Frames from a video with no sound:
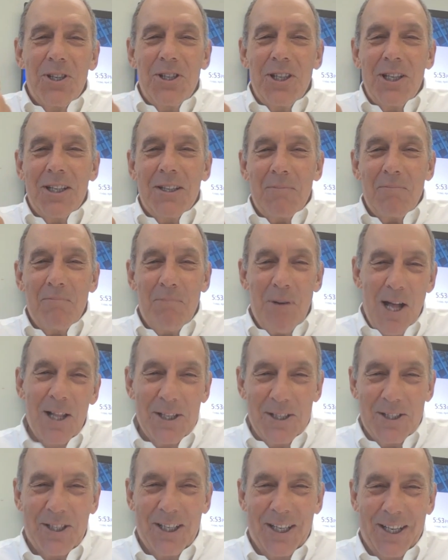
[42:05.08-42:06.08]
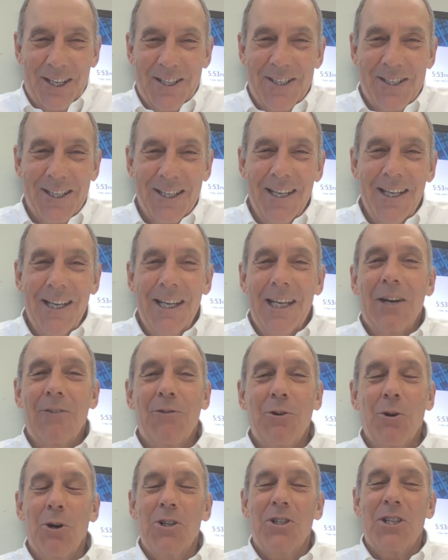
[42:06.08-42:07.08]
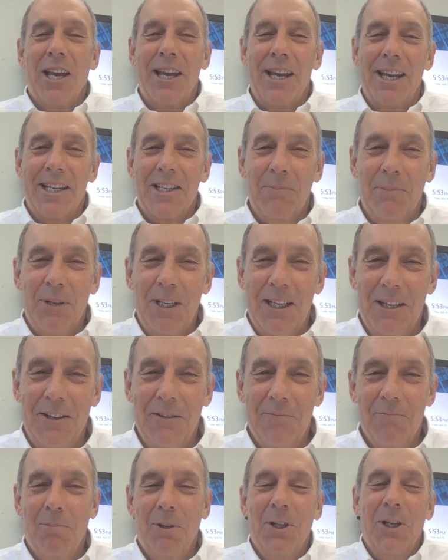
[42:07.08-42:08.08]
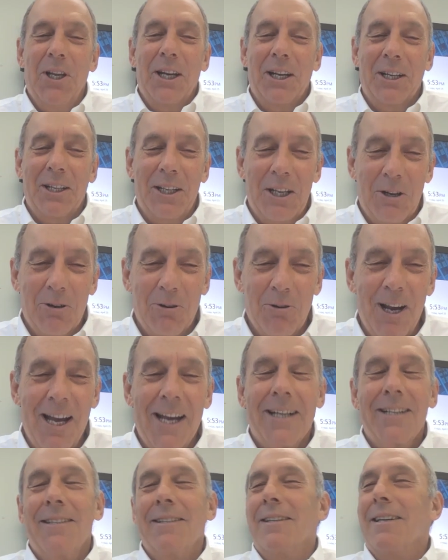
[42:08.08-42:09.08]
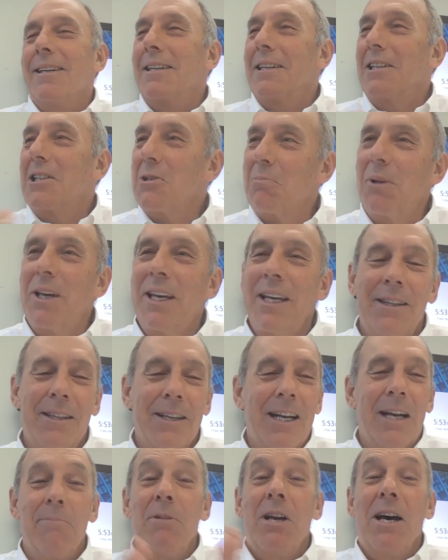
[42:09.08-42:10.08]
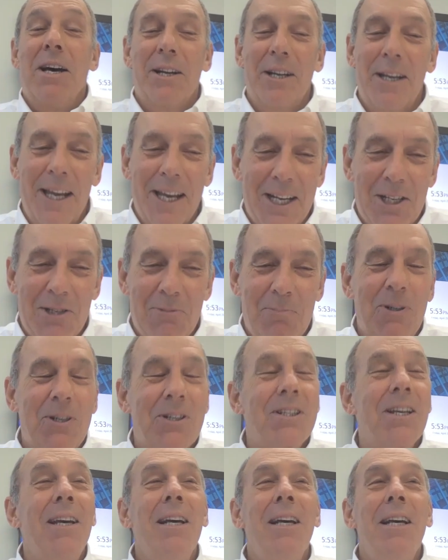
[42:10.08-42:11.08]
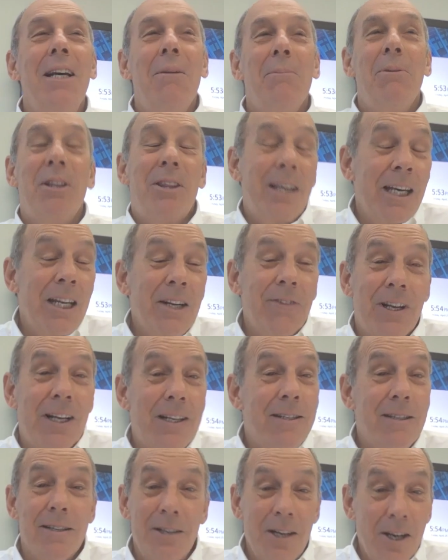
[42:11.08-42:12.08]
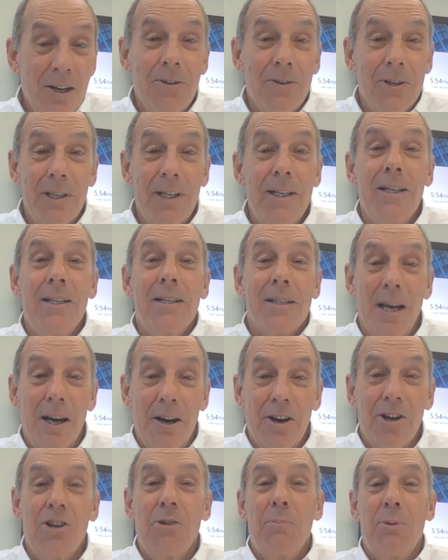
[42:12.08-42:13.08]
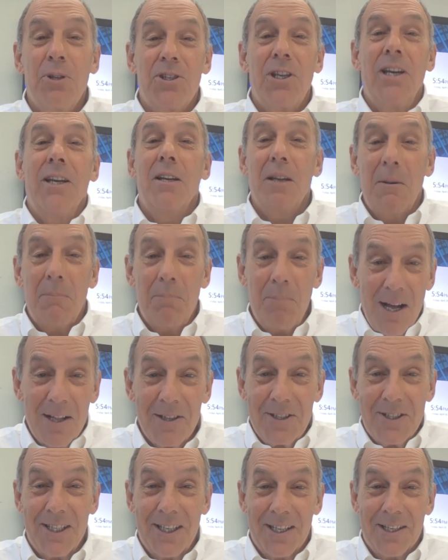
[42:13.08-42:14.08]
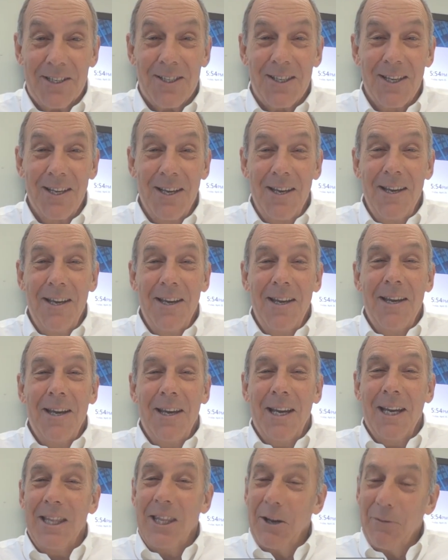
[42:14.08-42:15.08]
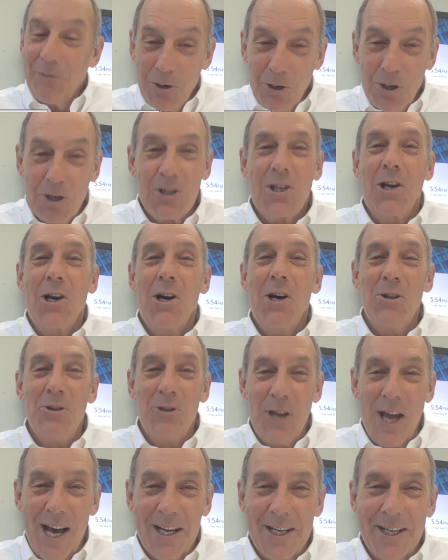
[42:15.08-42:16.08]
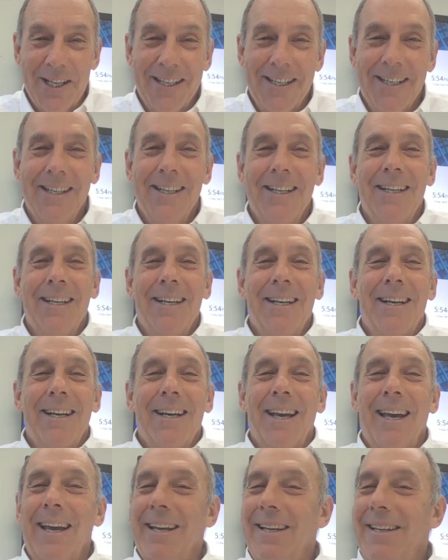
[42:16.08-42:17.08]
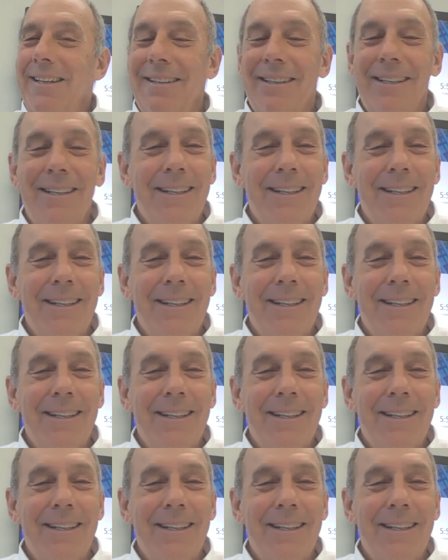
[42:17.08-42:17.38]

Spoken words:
it politics? And of course, I had to be politically correct, and I explained that I'm not an expert. But at the end of it, I said, no, it is 100% politics. And of course, they all nodded. And